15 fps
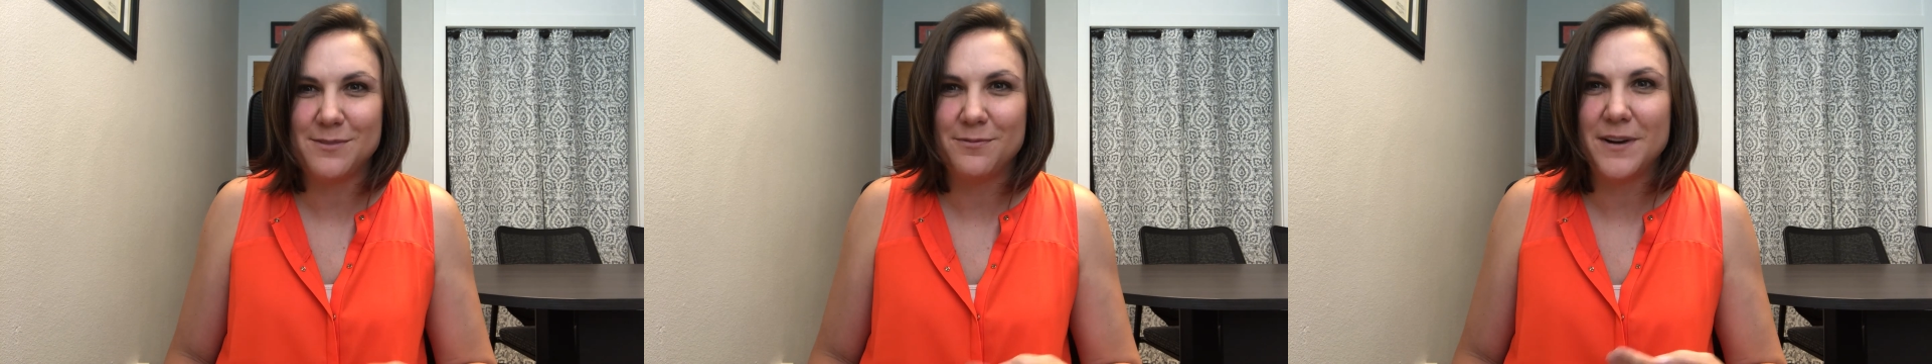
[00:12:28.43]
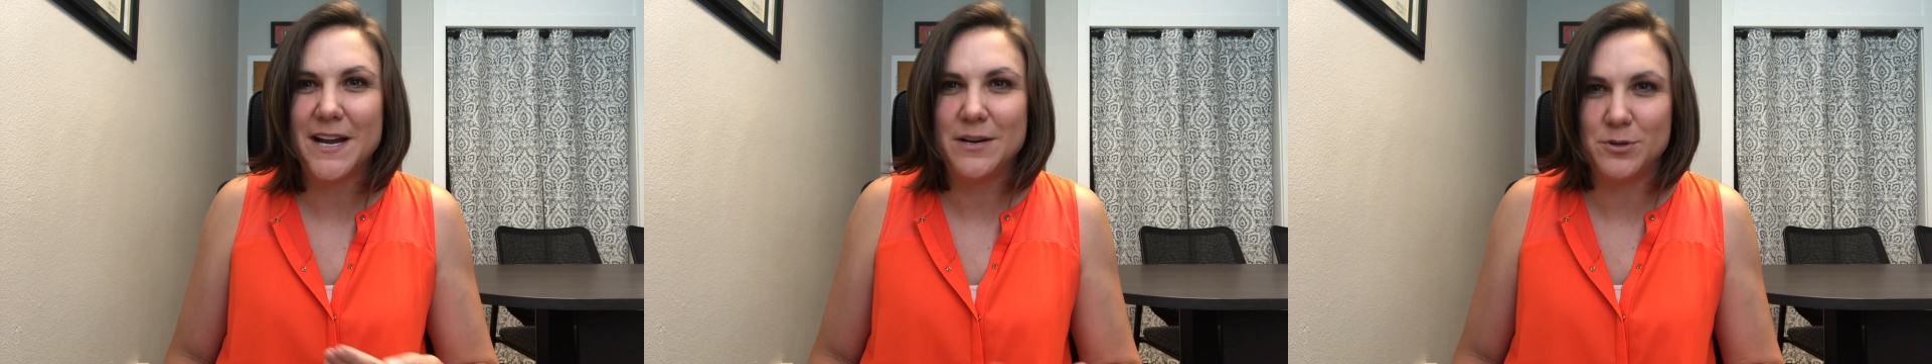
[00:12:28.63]

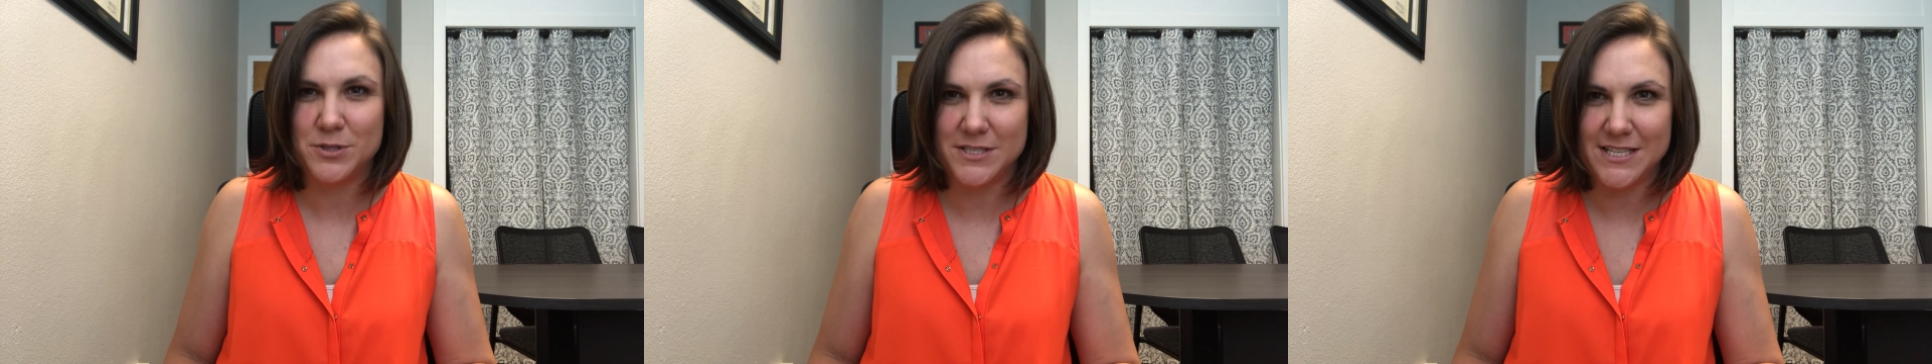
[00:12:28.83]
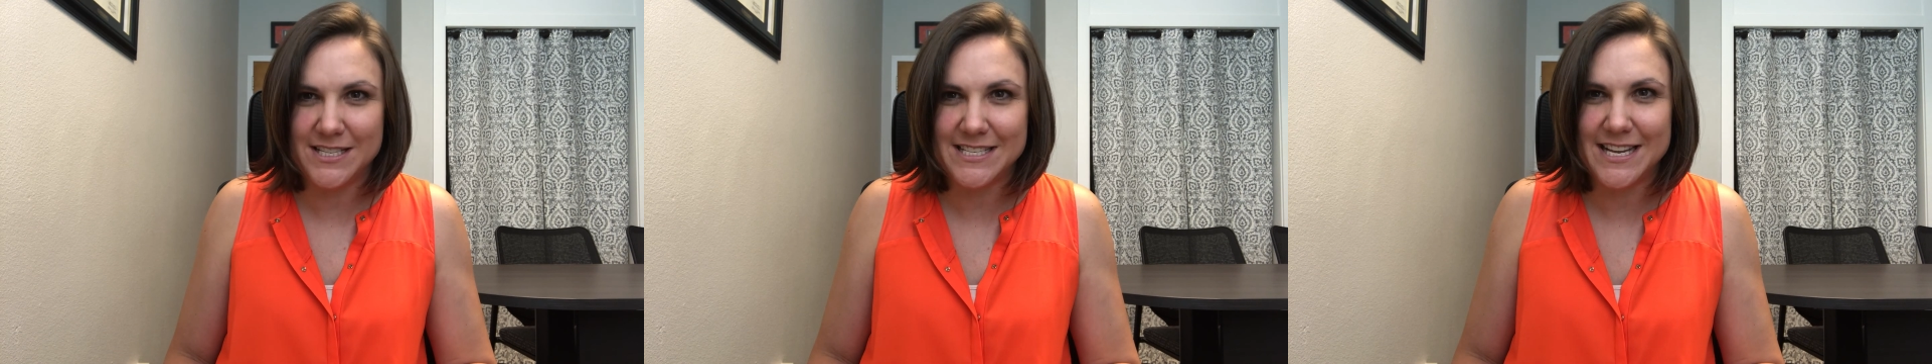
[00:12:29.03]
finer
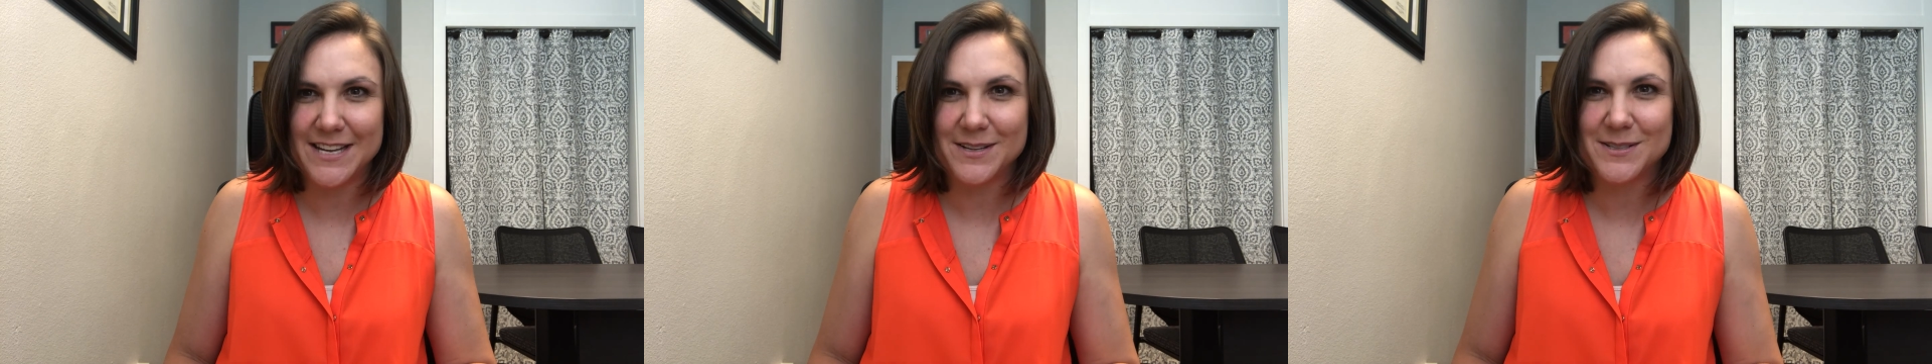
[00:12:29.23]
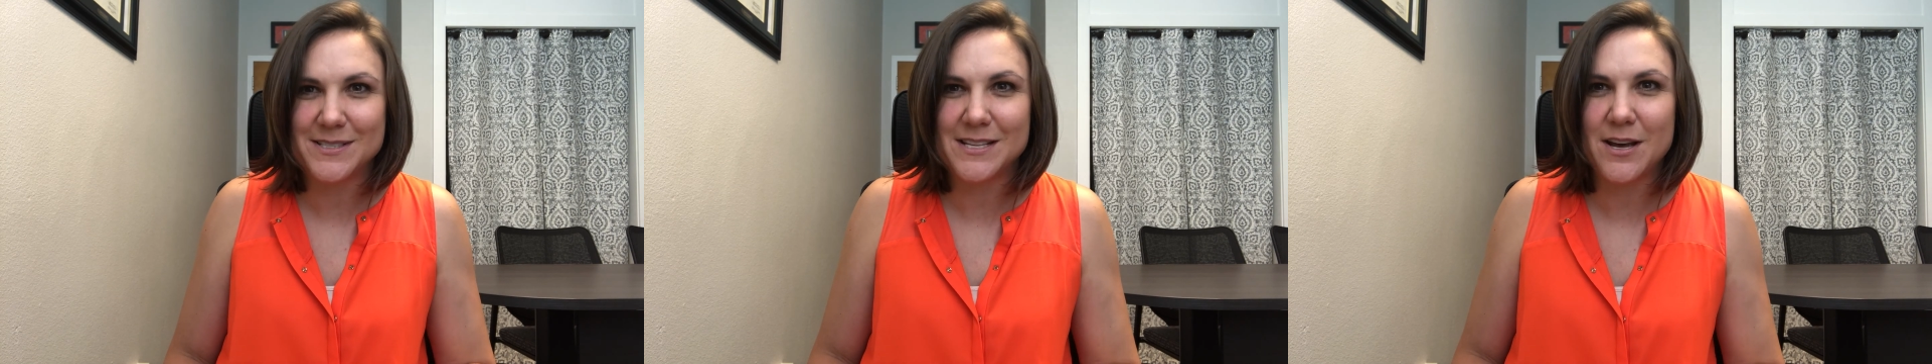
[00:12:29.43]

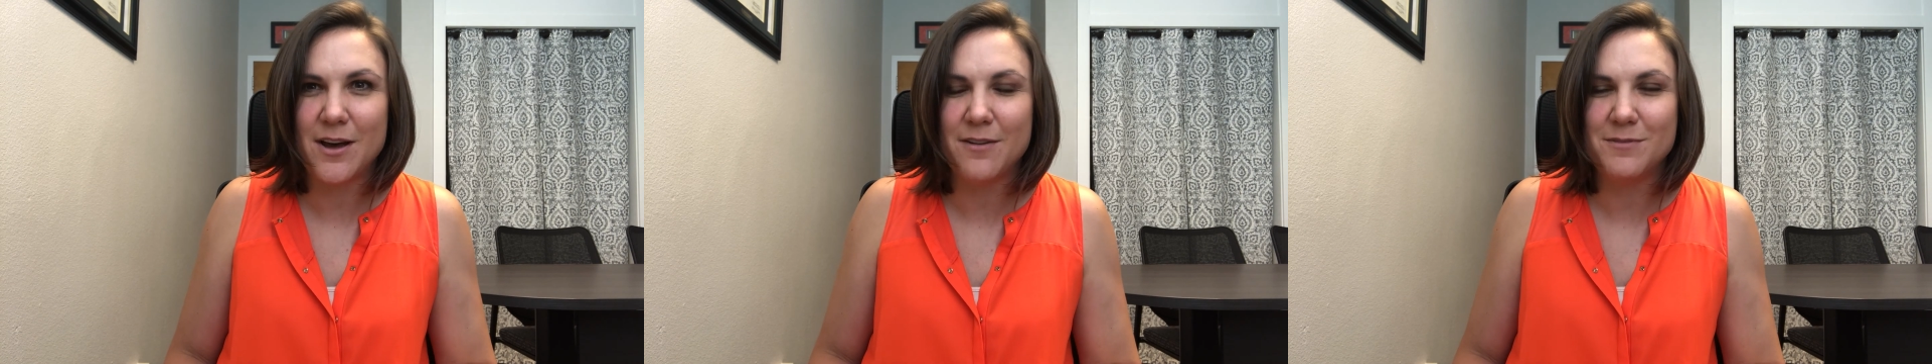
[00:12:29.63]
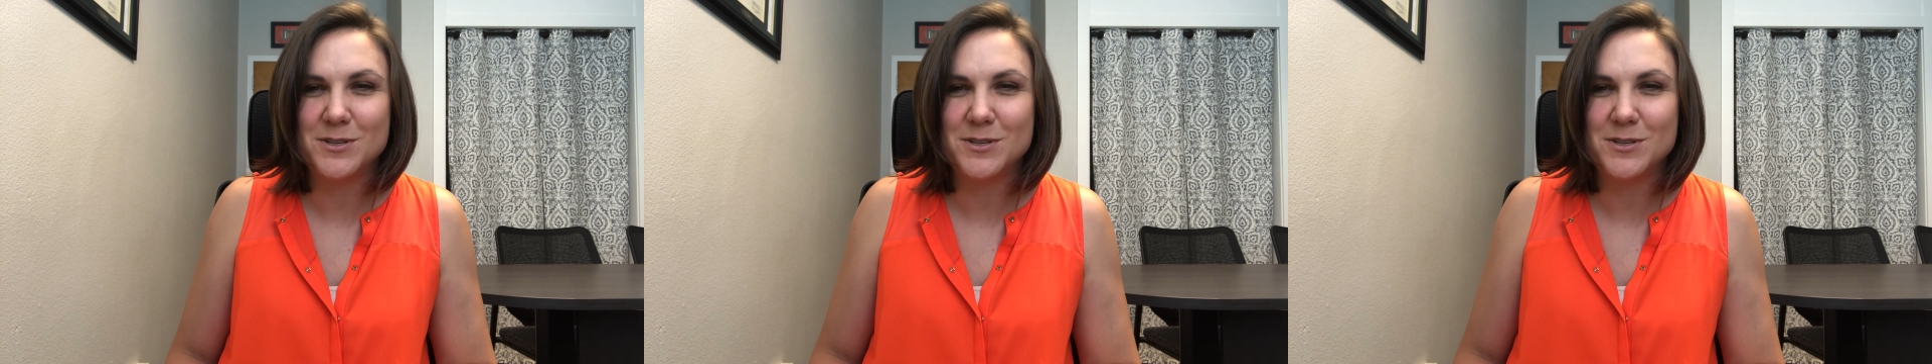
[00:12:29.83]
details of